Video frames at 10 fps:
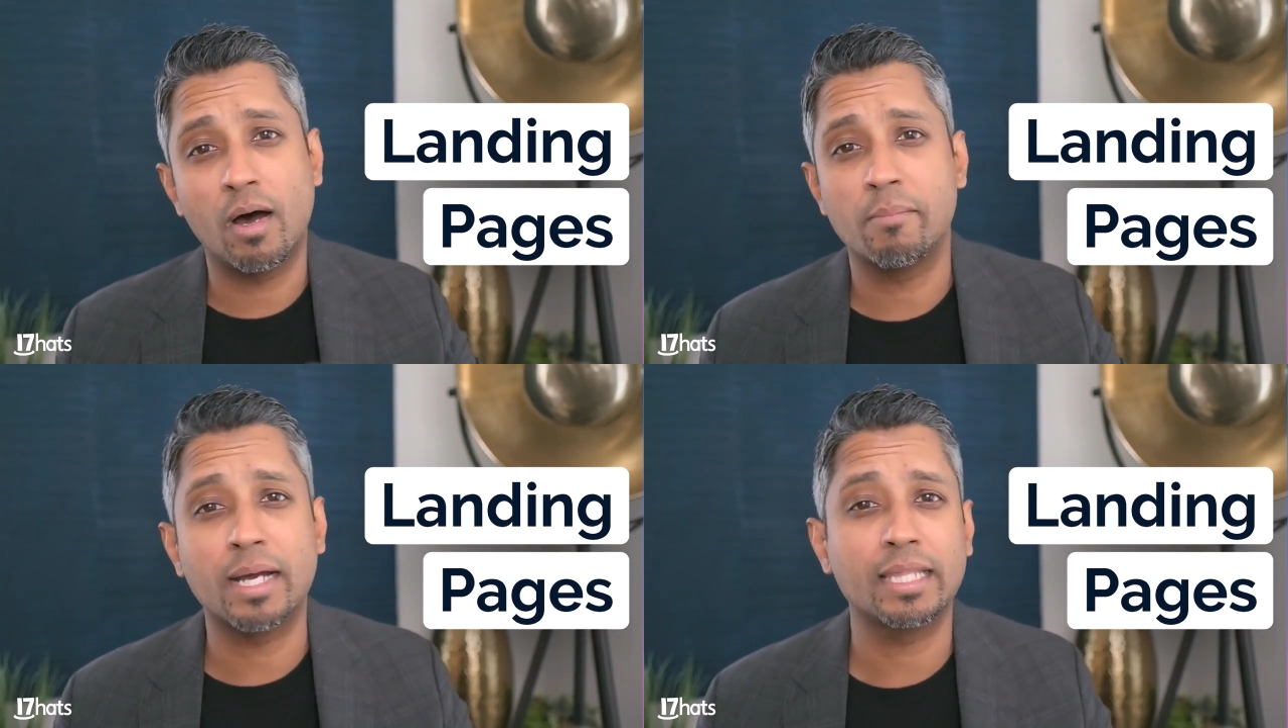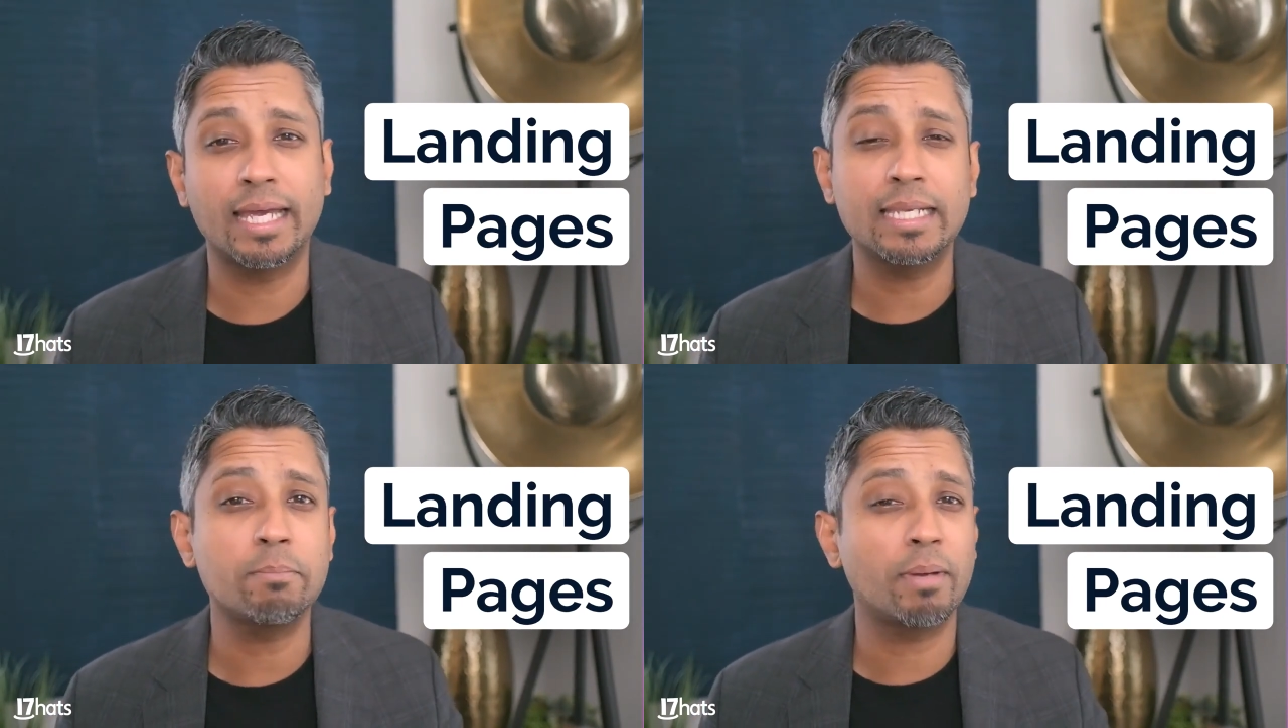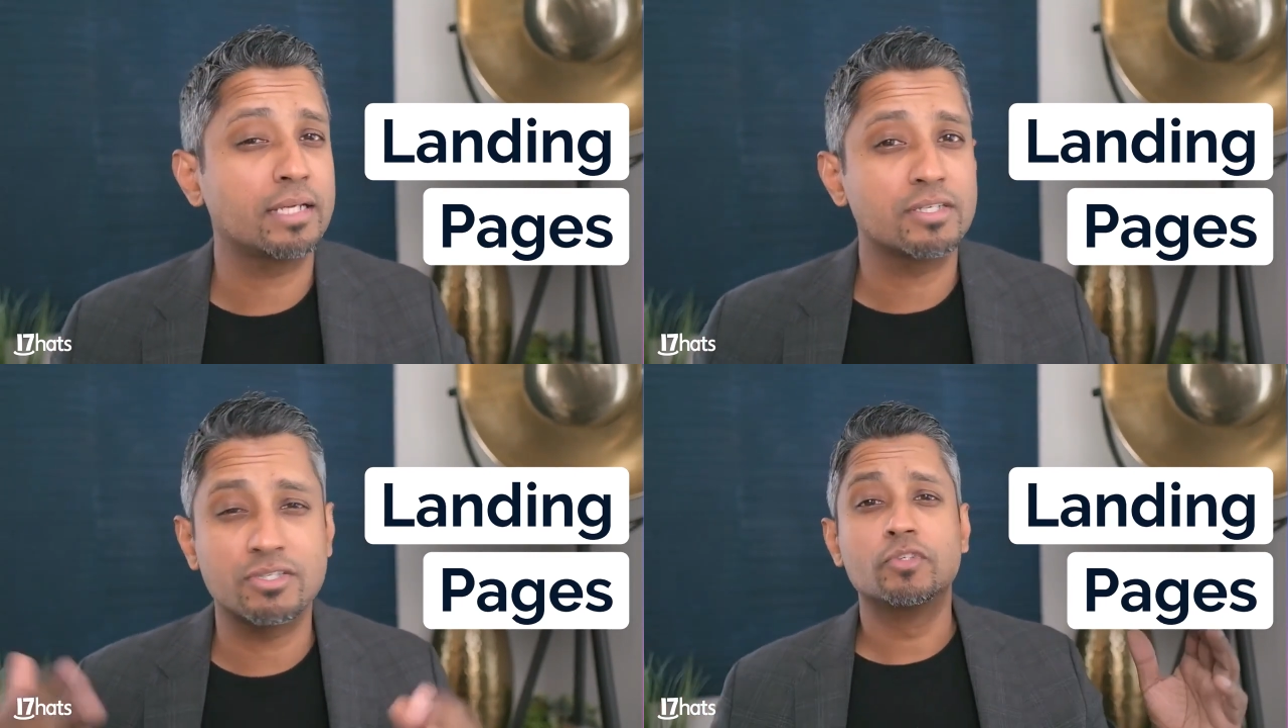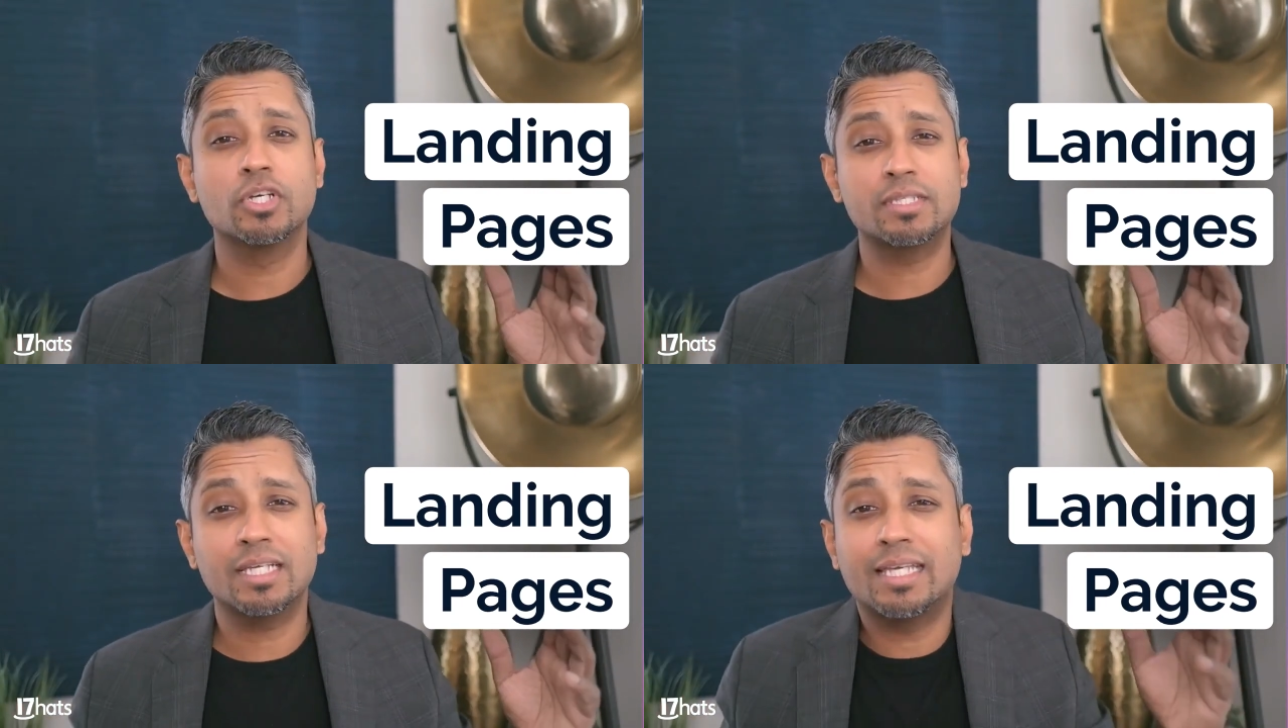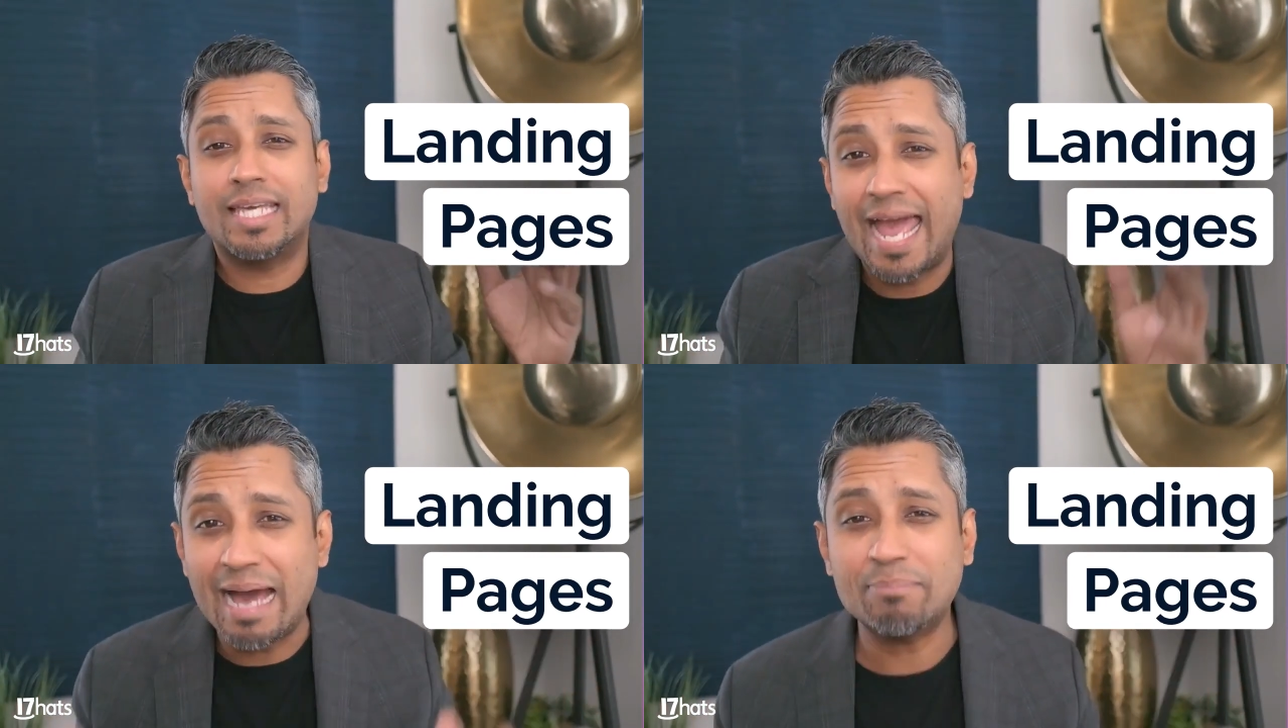on my landing pages just to
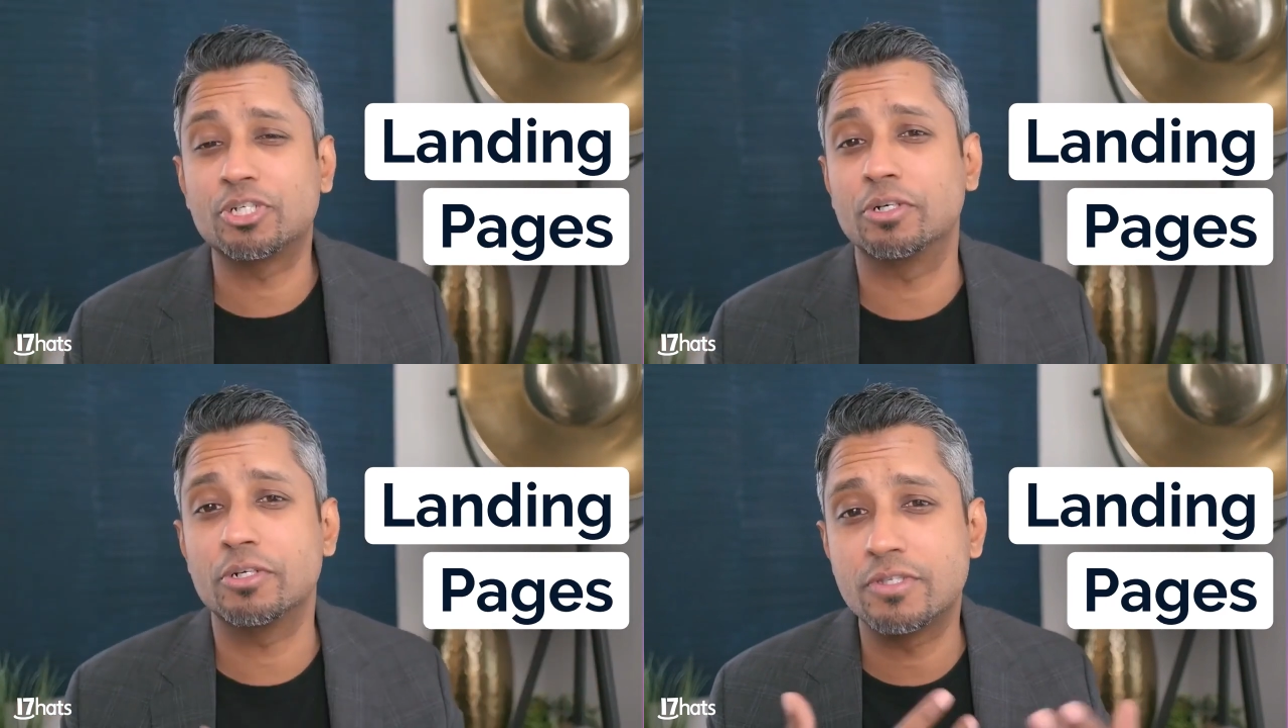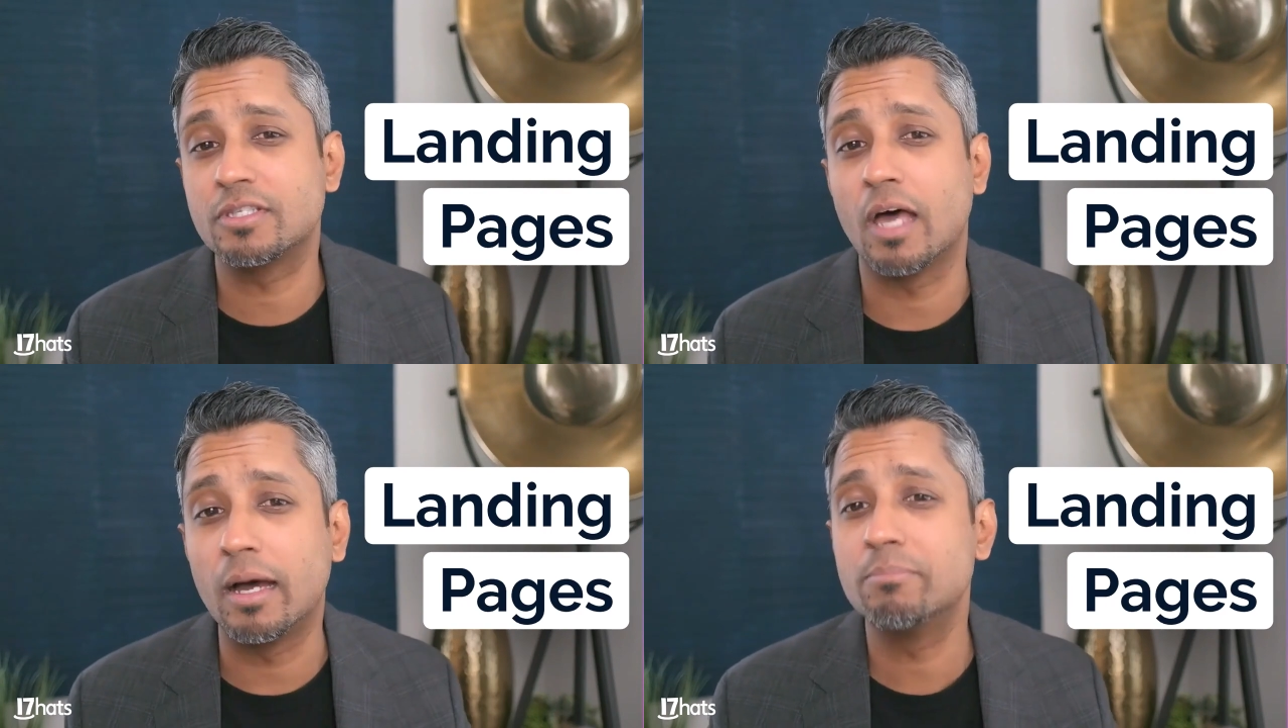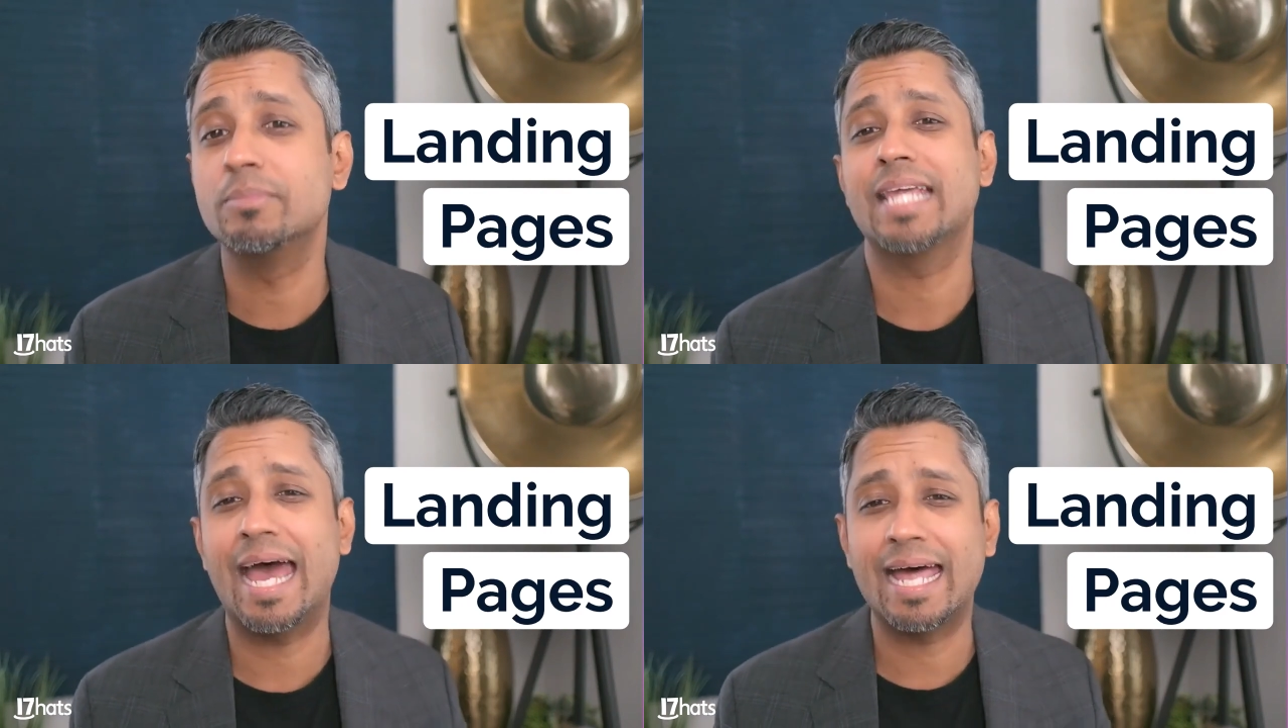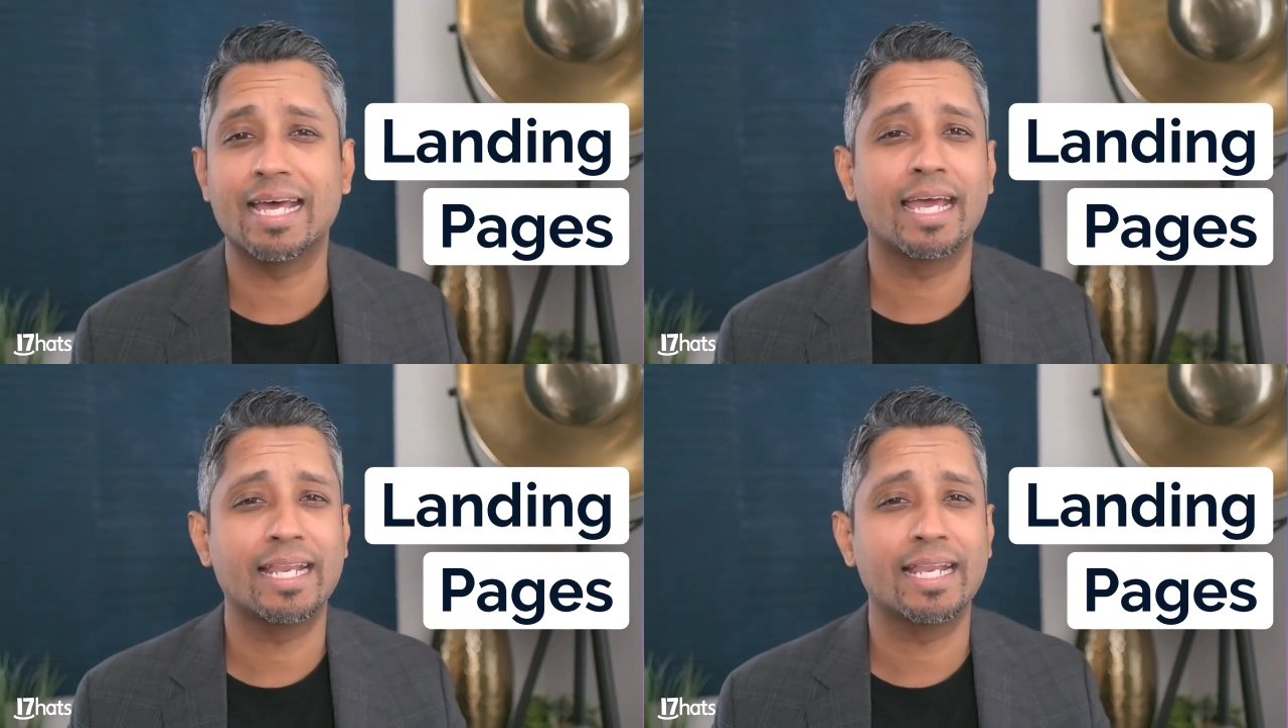capture some data.